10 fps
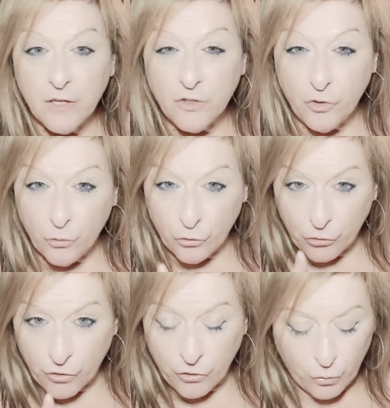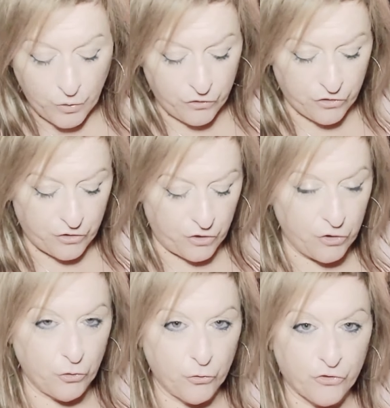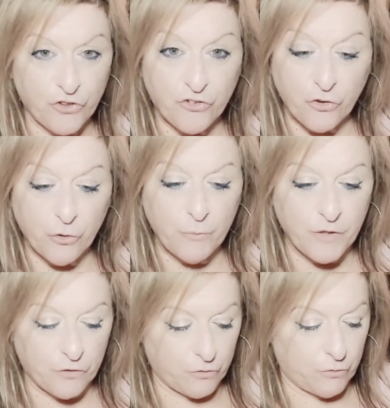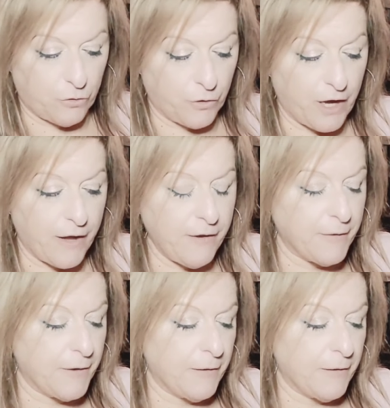Use your intuition, use discernment, okay?